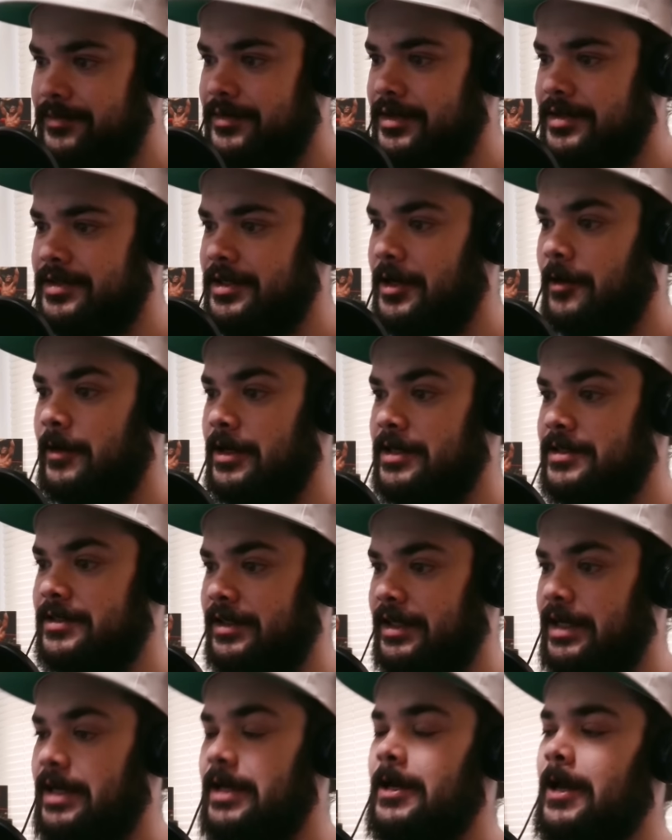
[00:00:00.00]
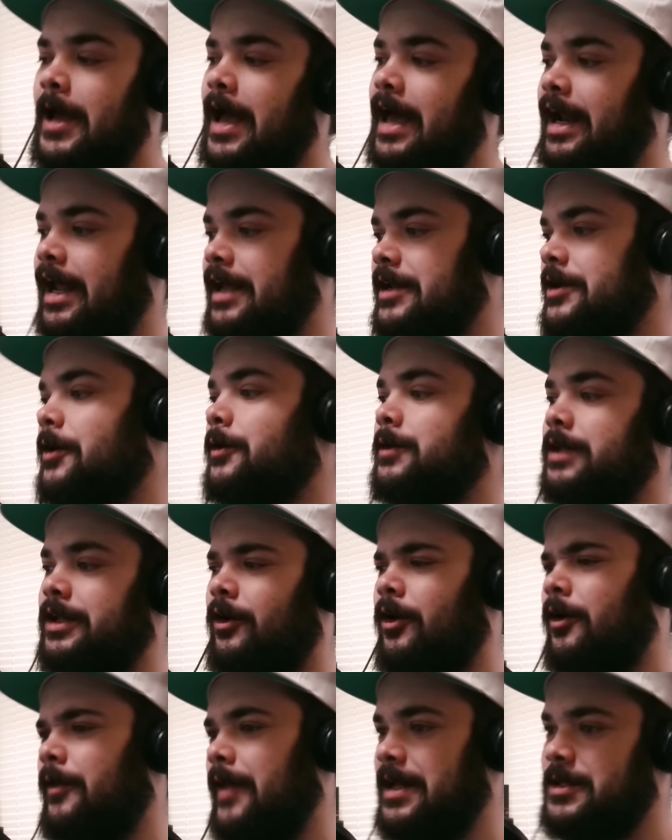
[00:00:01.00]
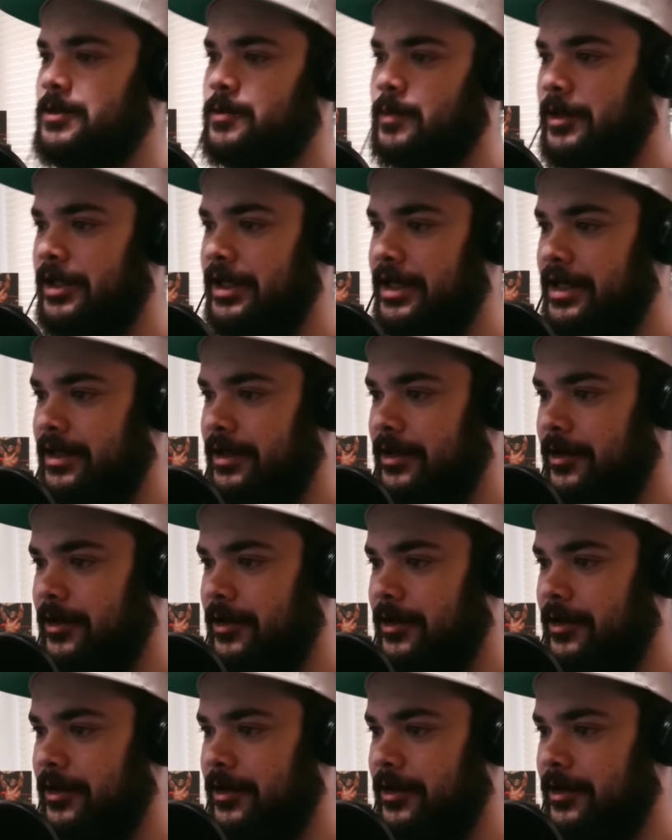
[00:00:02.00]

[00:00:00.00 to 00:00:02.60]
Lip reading: Seriously. And I know that all that's really